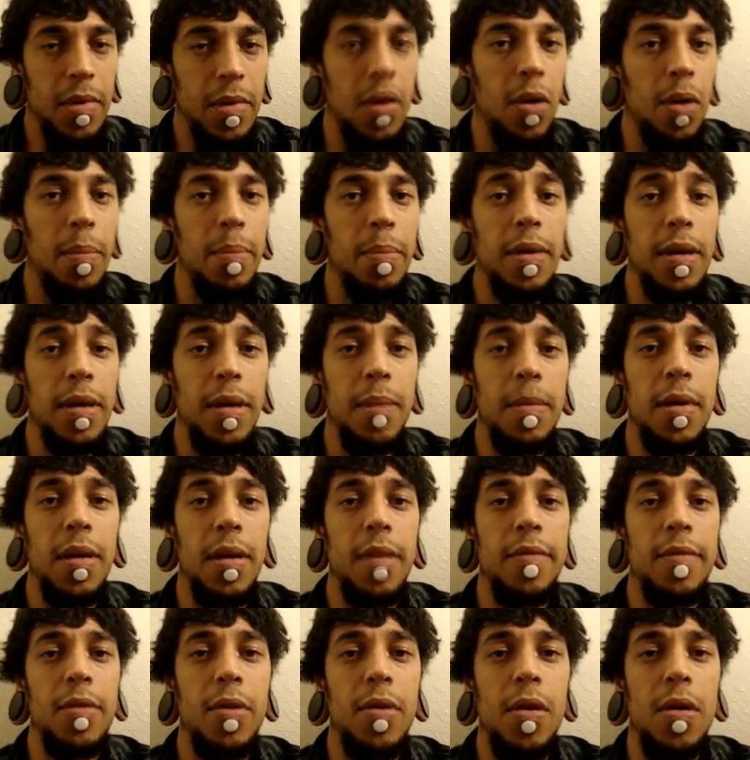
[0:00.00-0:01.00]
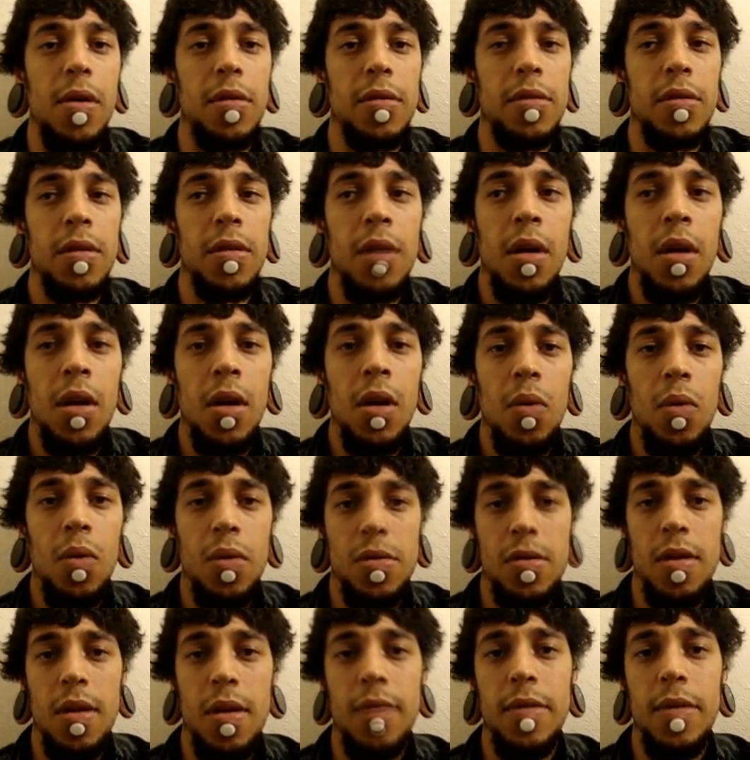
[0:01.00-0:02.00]
BME, of course,
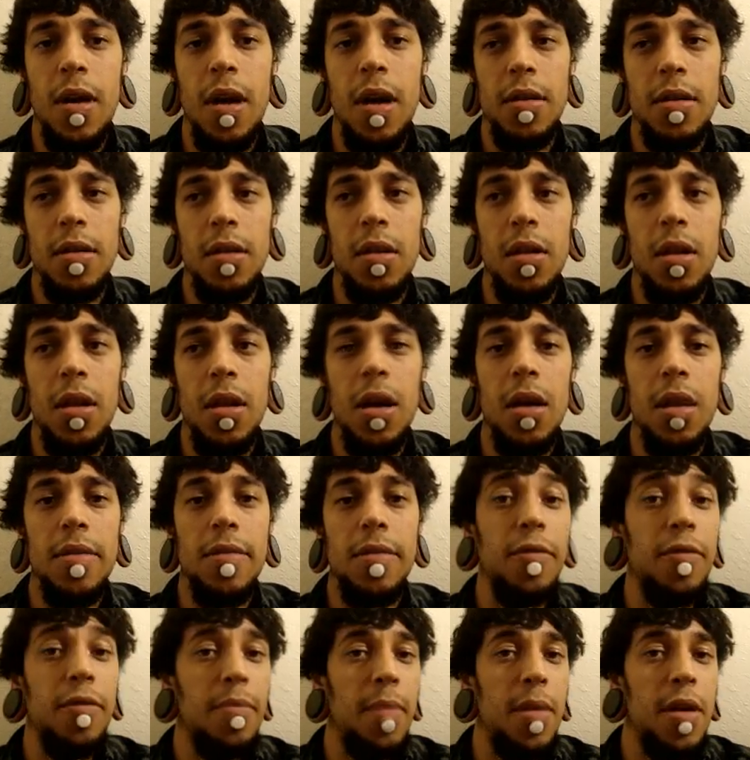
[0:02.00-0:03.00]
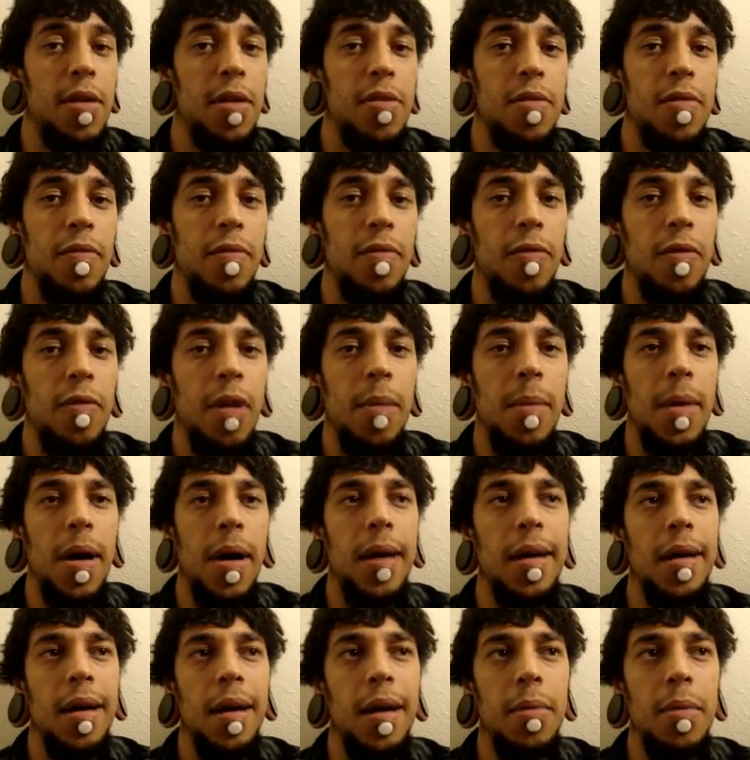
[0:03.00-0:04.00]
which I've gotten a lot of information from
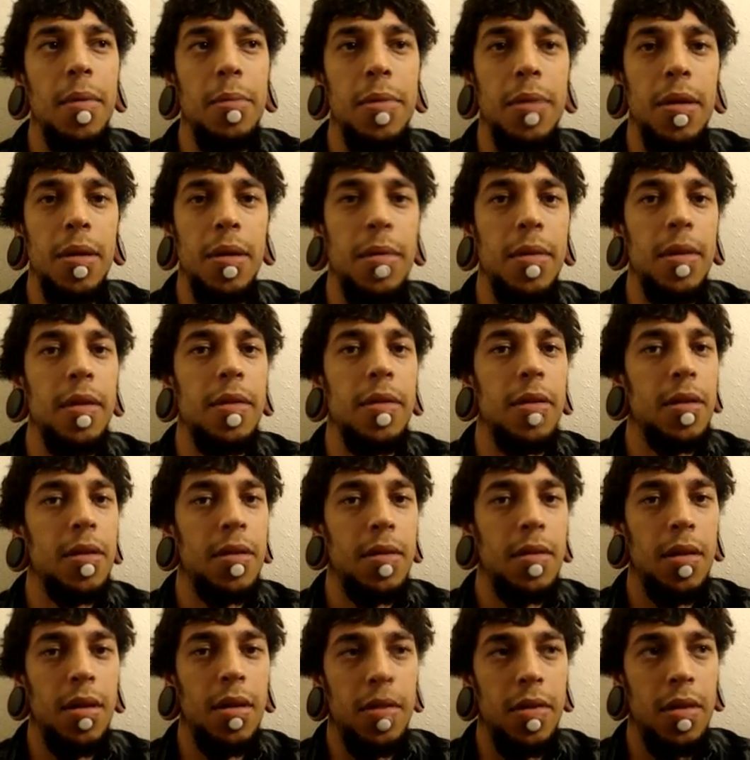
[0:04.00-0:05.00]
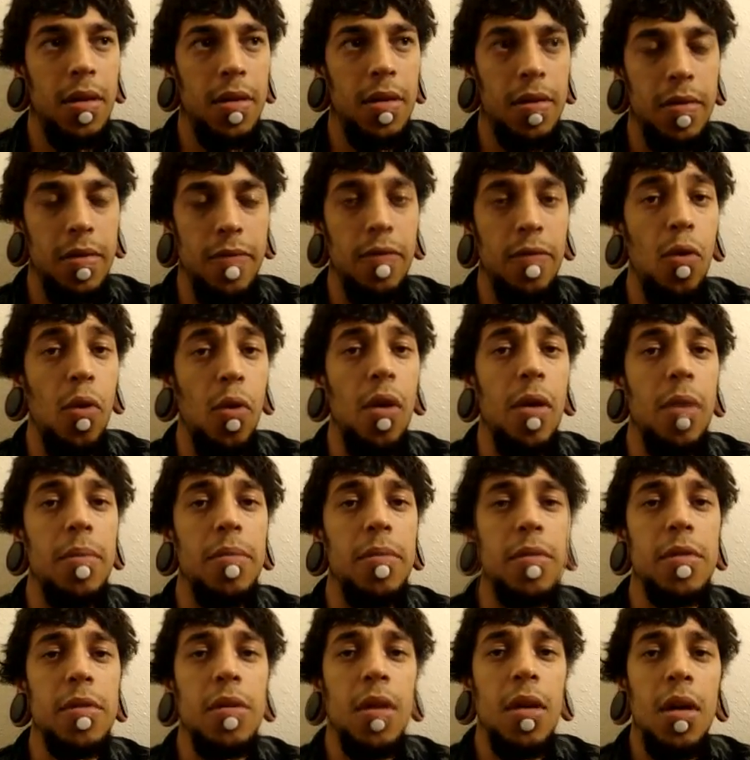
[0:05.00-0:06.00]
IM and BME and then
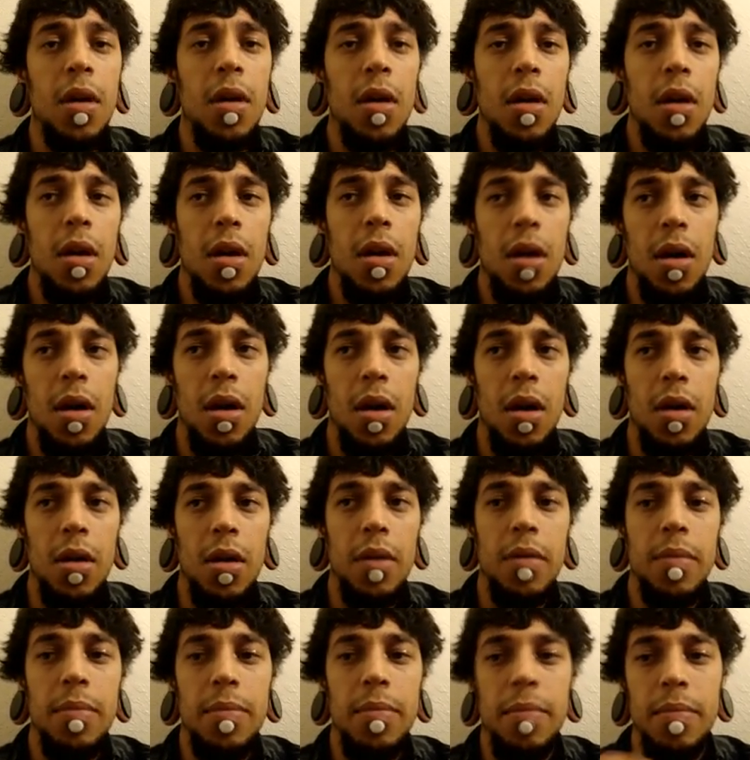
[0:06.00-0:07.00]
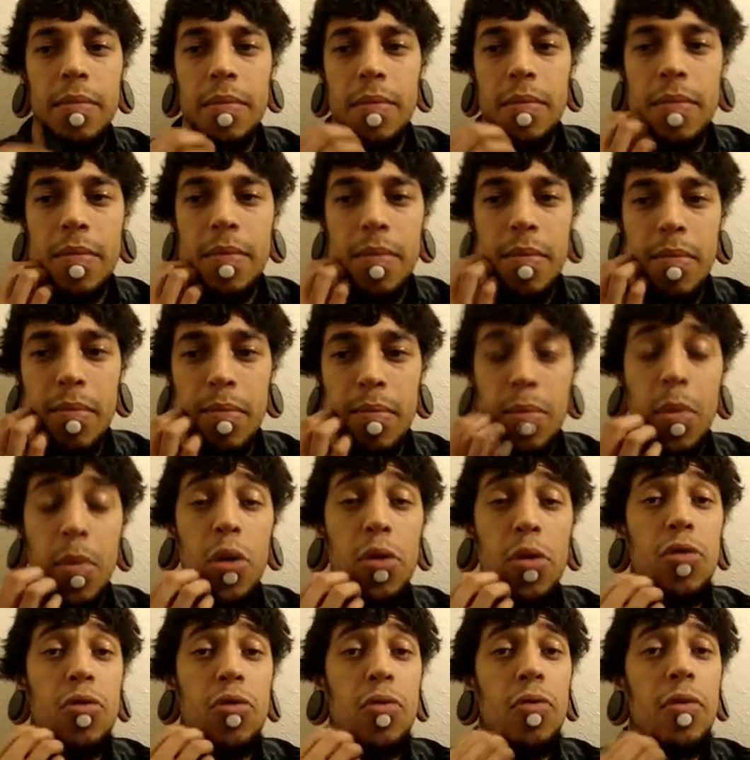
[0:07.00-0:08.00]
forums. Uh,
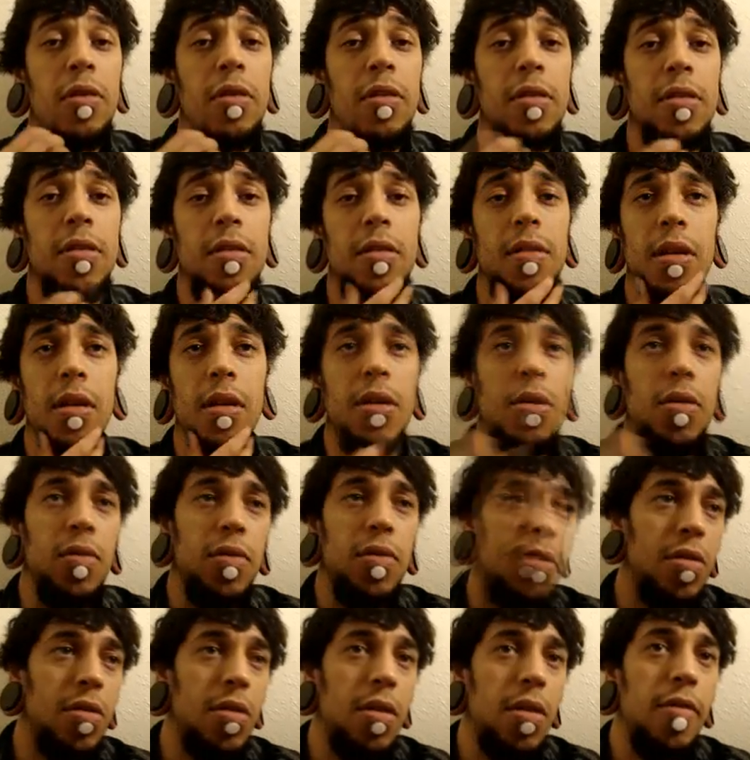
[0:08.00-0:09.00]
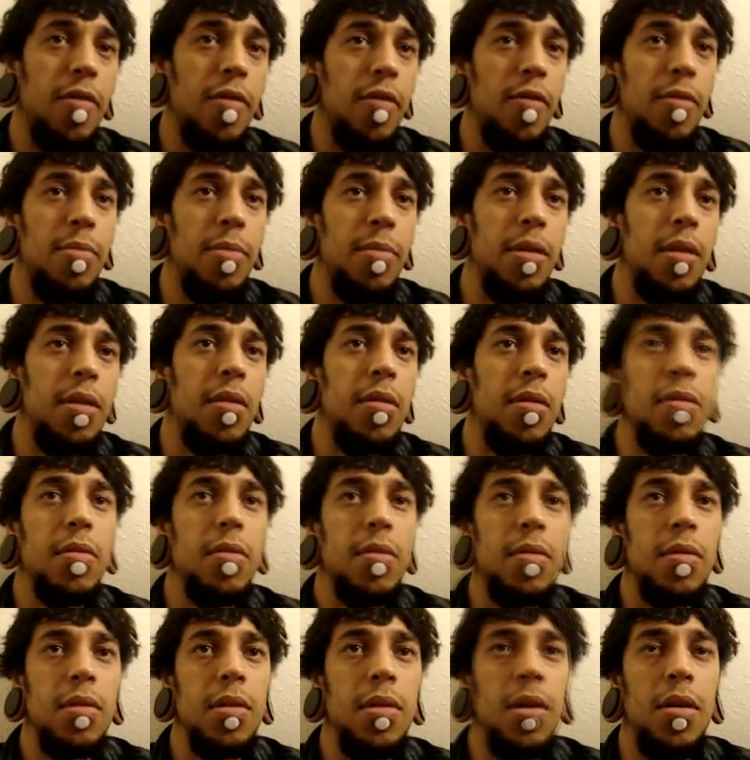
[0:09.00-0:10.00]
Most recently, or since I've ever been
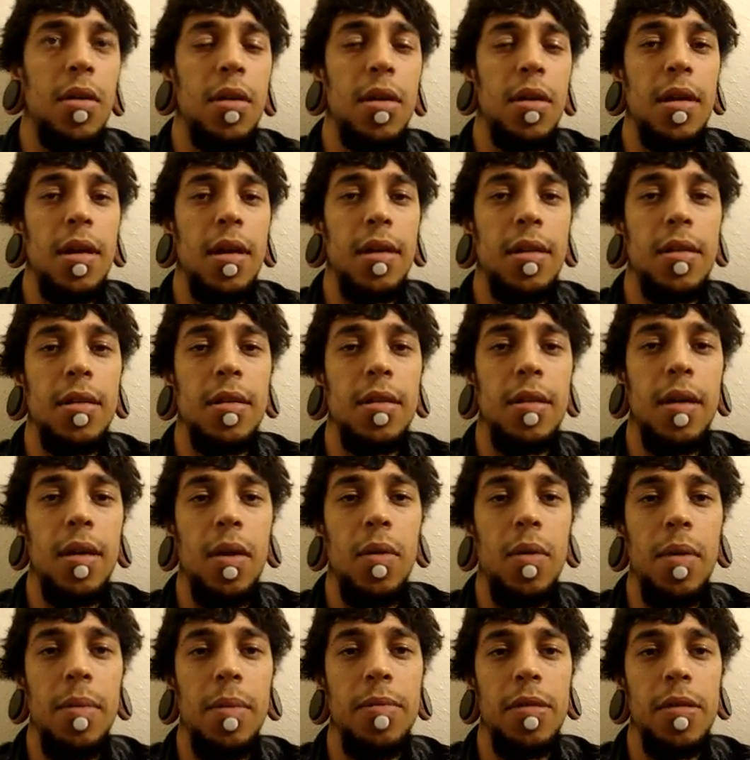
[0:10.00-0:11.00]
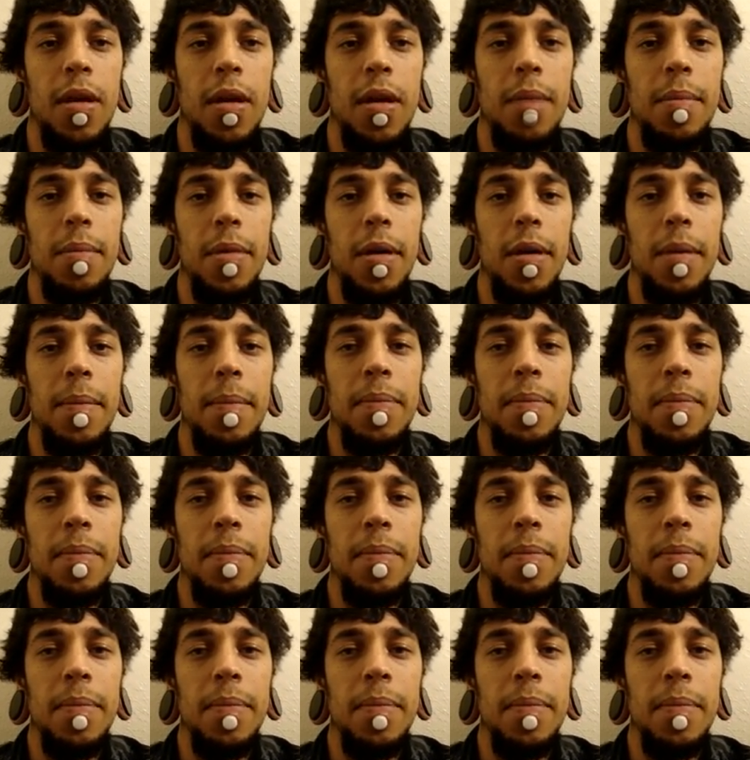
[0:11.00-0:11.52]
connected to that website, but